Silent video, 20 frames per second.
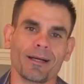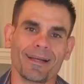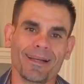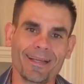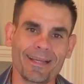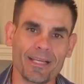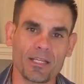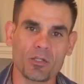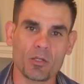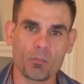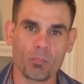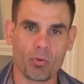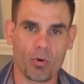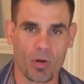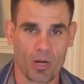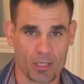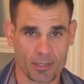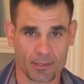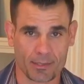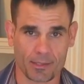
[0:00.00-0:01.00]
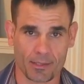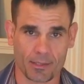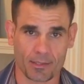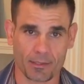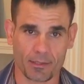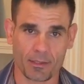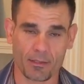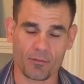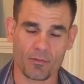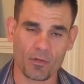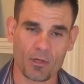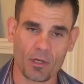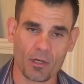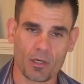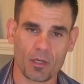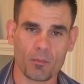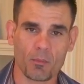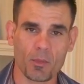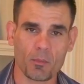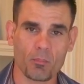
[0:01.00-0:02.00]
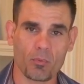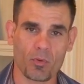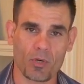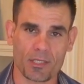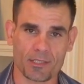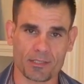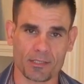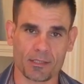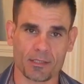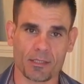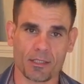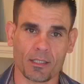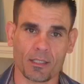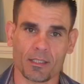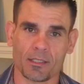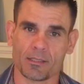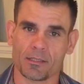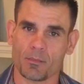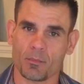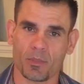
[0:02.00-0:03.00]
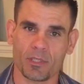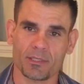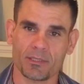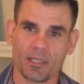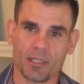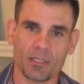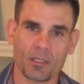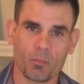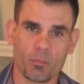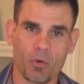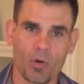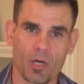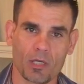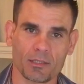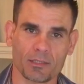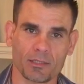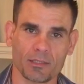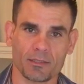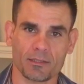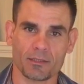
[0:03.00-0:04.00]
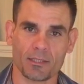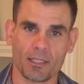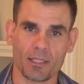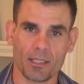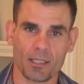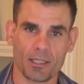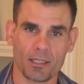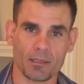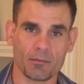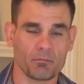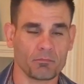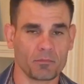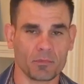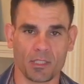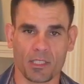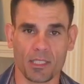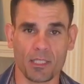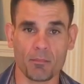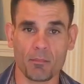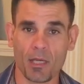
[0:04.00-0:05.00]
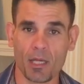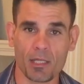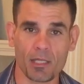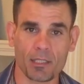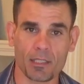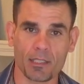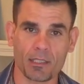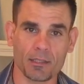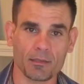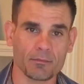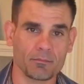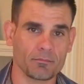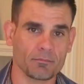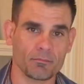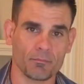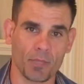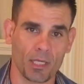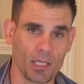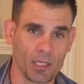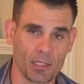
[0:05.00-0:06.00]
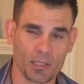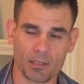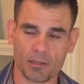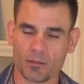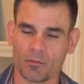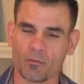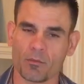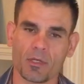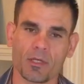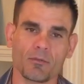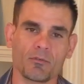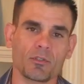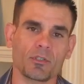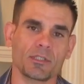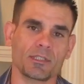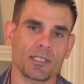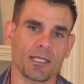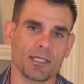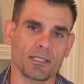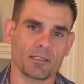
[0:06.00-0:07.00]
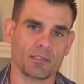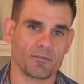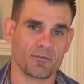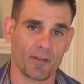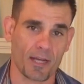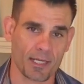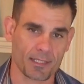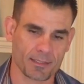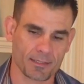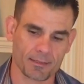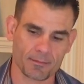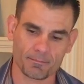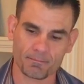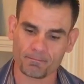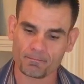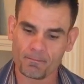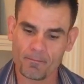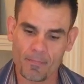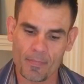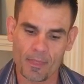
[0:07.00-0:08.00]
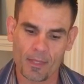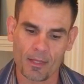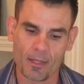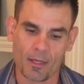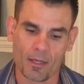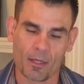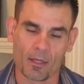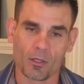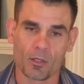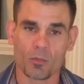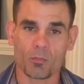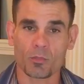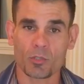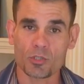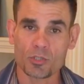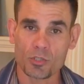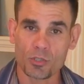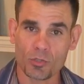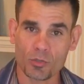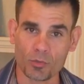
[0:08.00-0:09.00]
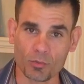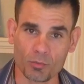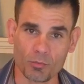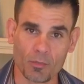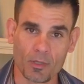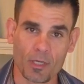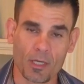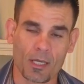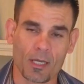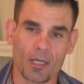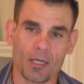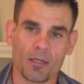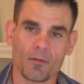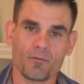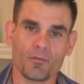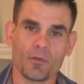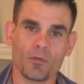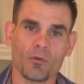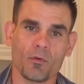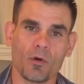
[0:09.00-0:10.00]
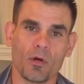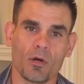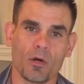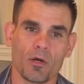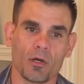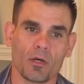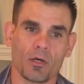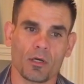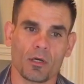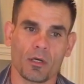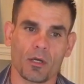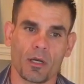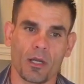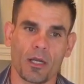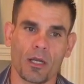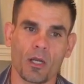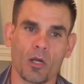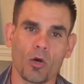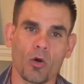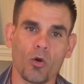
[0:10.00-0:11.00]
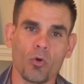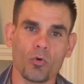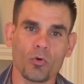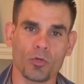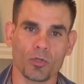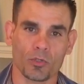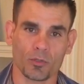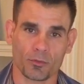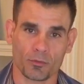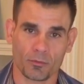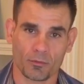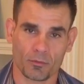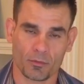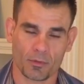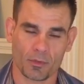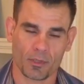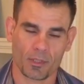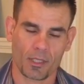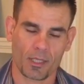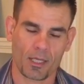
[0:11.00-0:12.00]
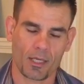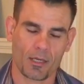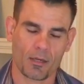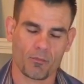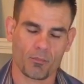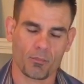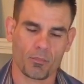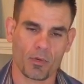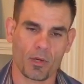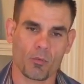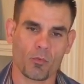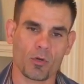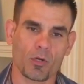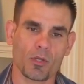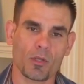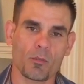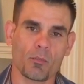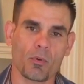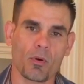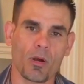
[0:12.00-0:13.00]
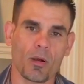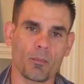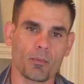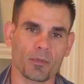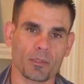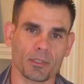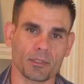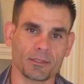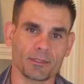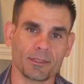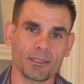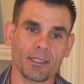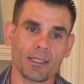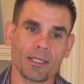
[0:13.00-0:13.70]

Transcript: get your proxy in. If you're not going to be present, simply sign the proxy, send it in, email it in, mail it, whatever it takes, fax it. Number two, if you are an owner at one of the properties